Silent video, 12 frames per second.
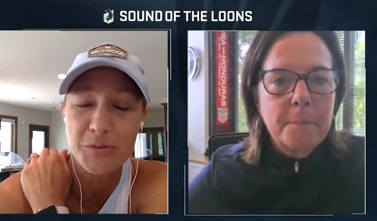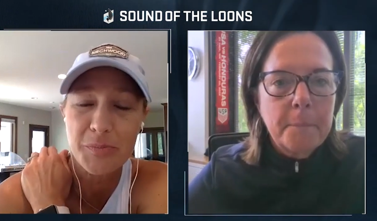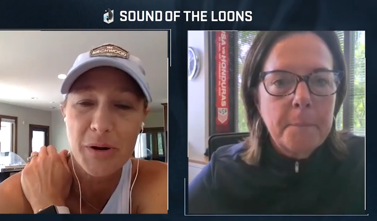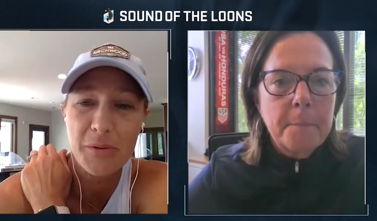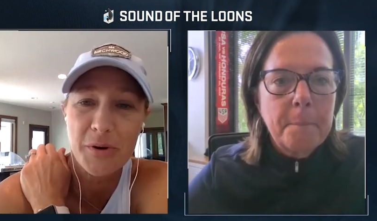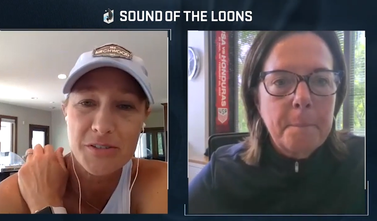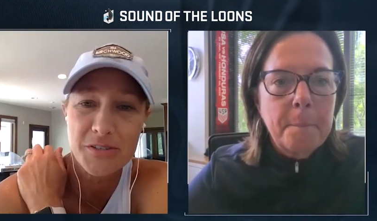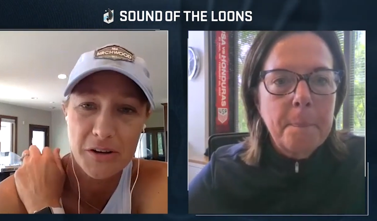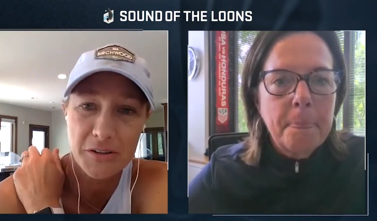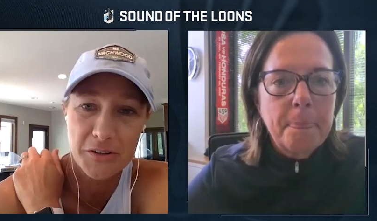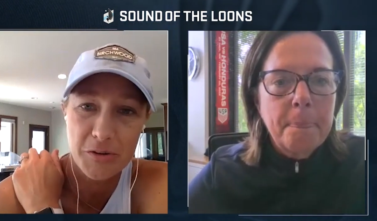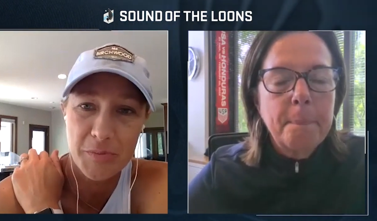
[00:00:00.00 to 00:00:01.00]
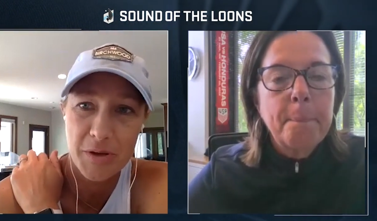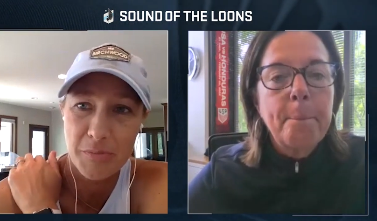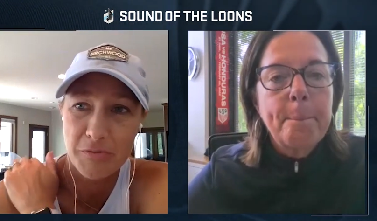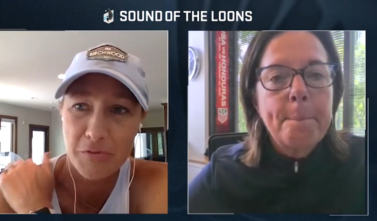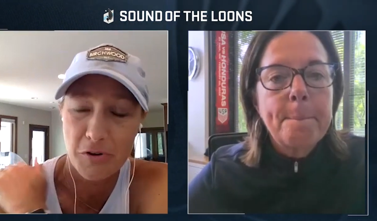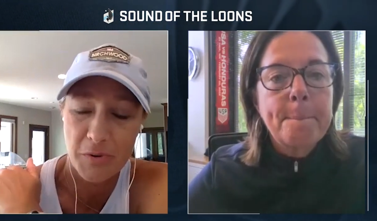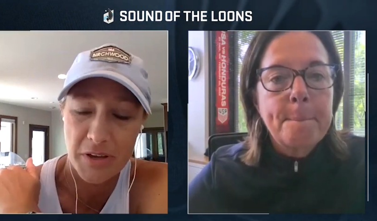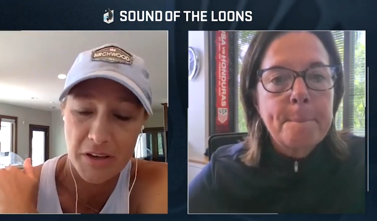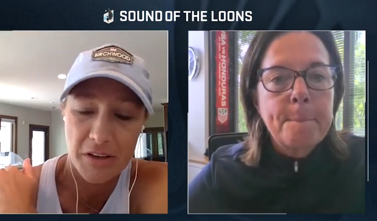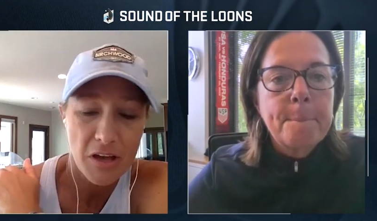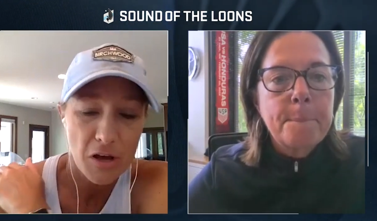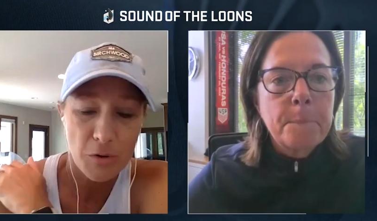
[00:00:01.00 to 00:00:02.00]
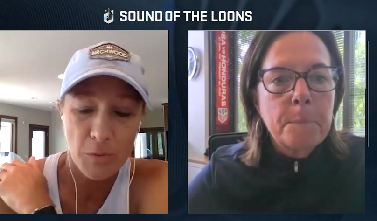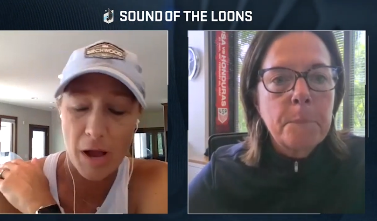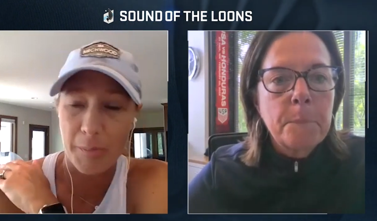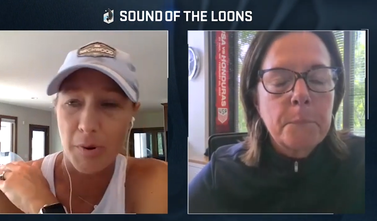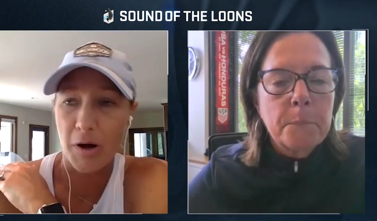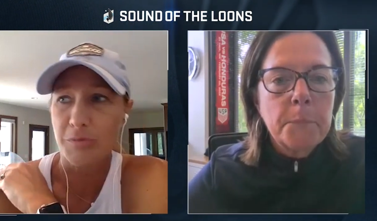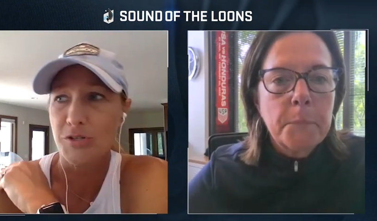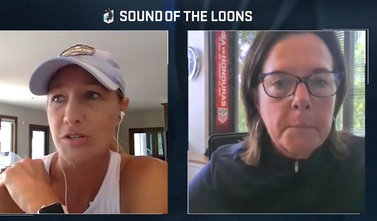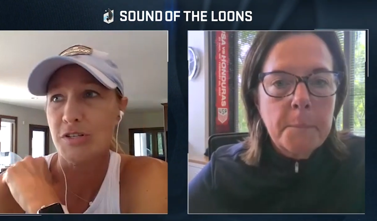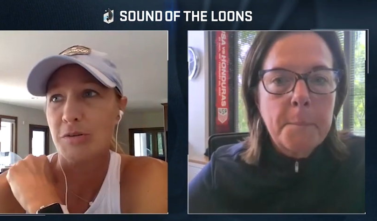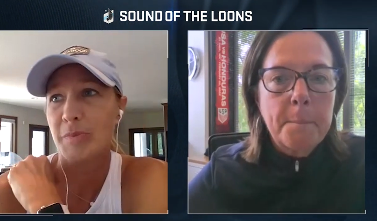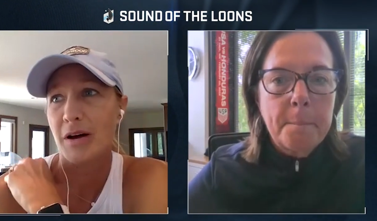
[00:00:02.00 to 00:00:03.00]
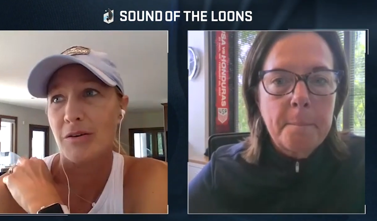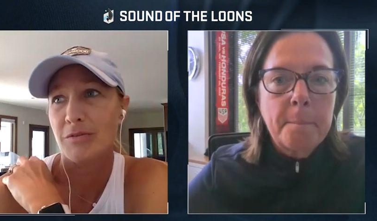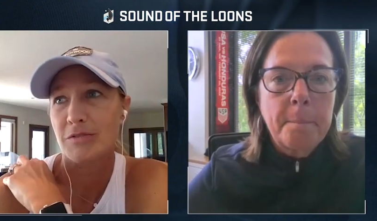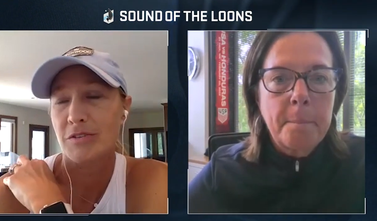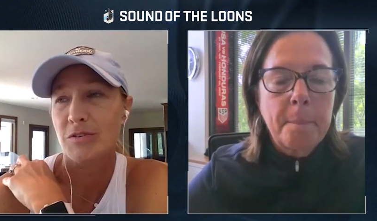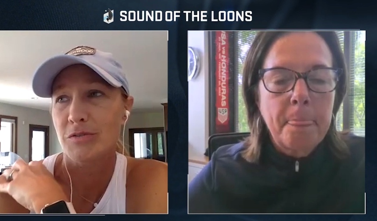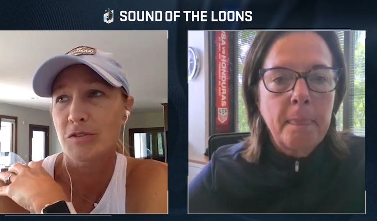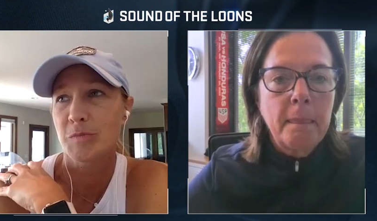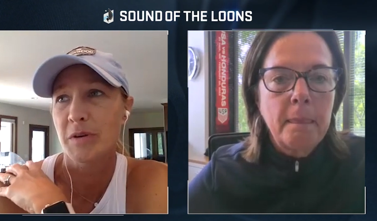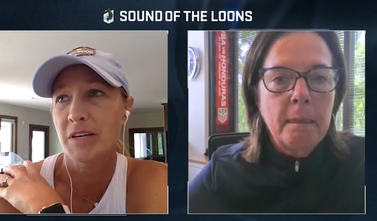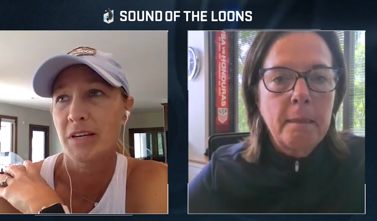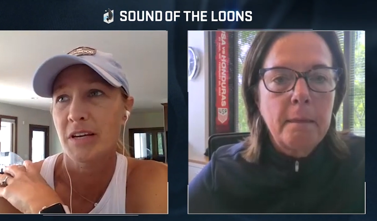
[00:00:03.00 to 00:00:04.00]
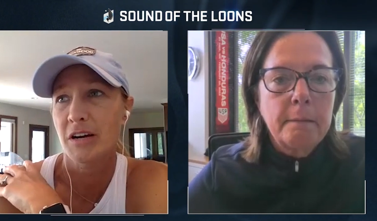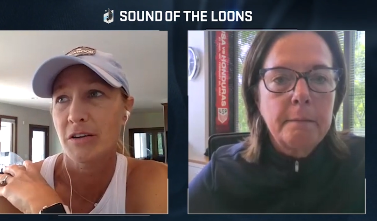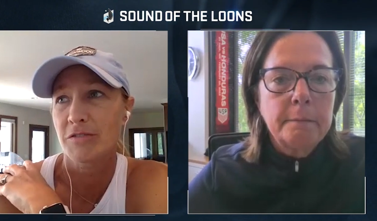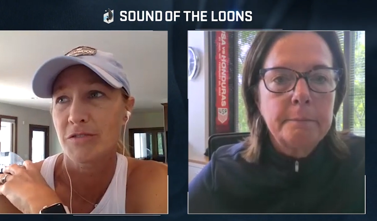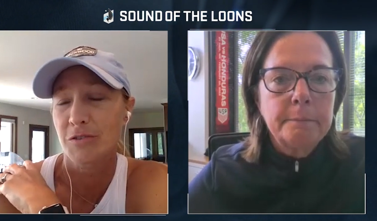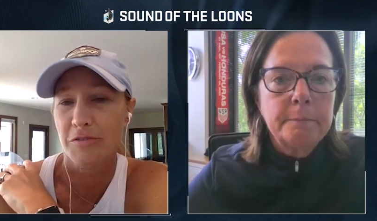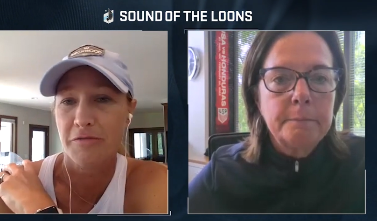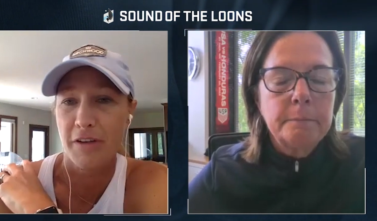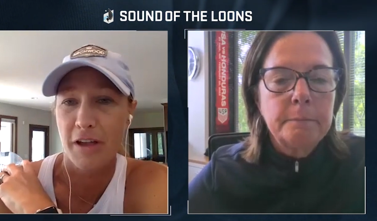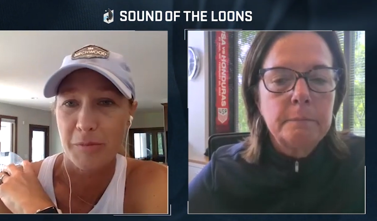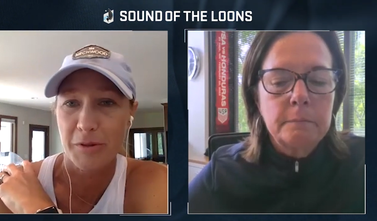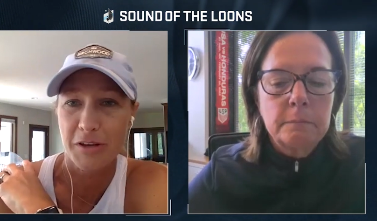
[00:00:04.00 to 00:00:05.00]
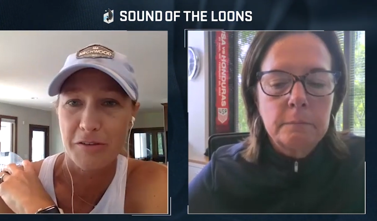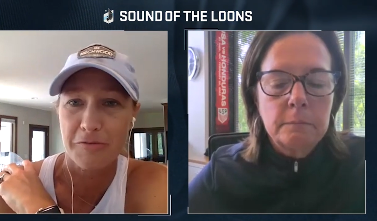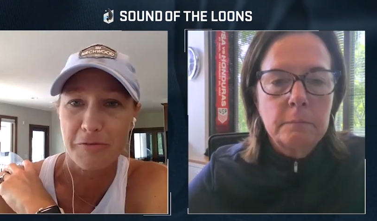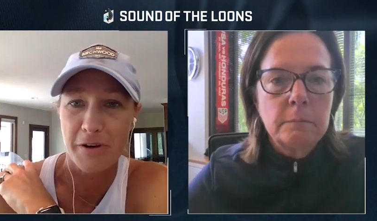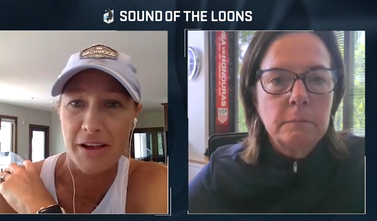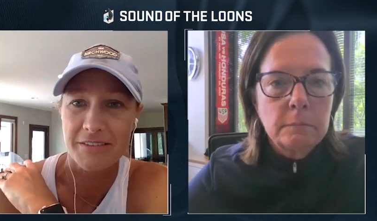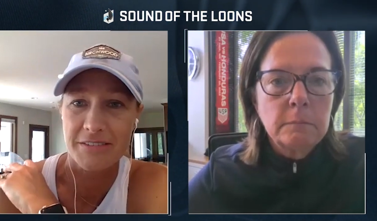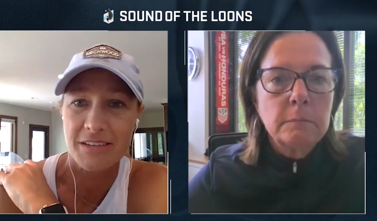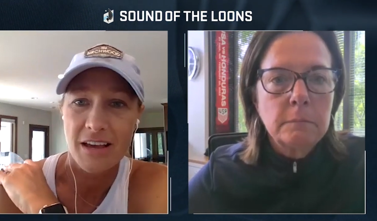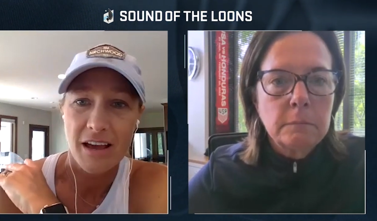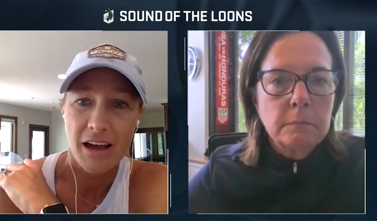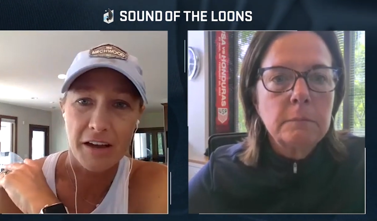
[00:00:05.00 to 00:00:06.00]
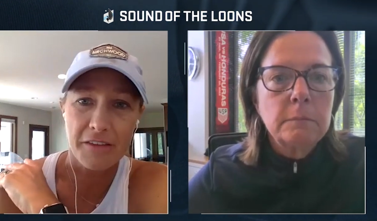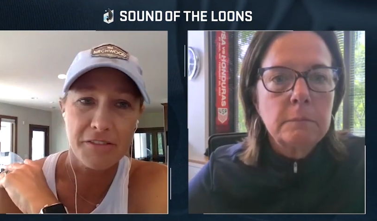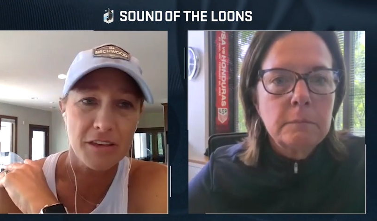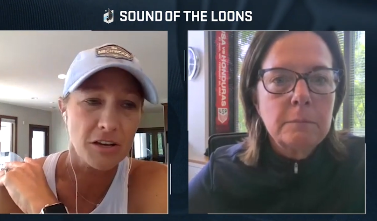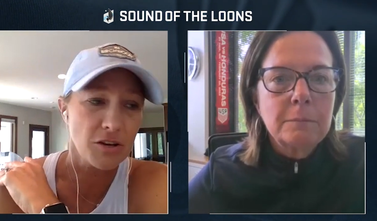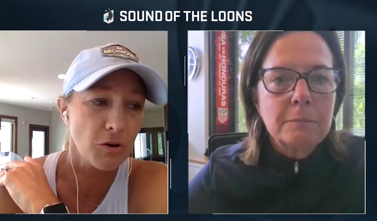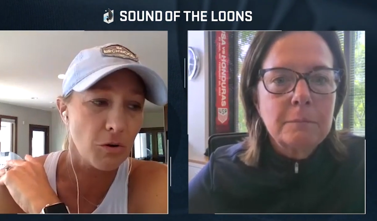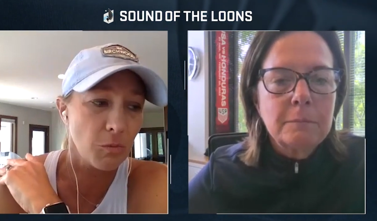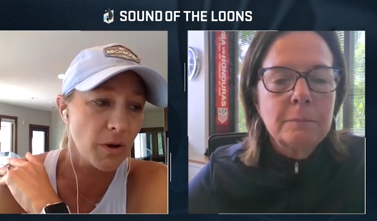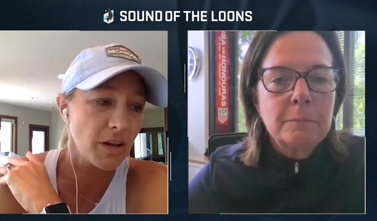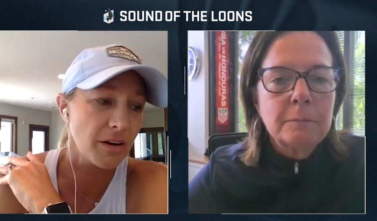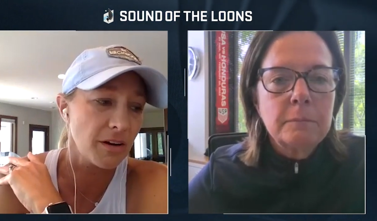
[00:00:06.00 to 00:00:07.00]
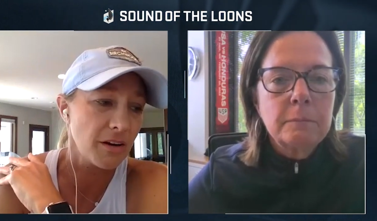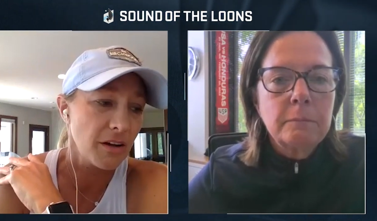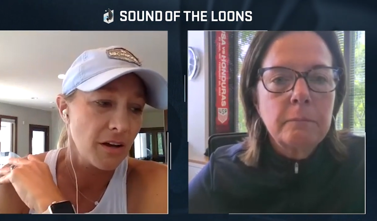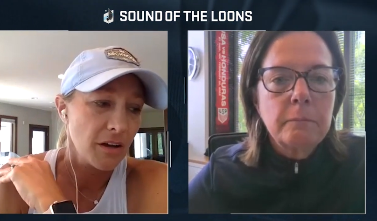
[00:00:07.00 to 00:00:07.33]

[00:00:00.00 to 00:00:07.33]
Speaker 1: But I want to talk a little bit before we wrap up just about, you know, speaking of sort of family and friends. I think, you know, when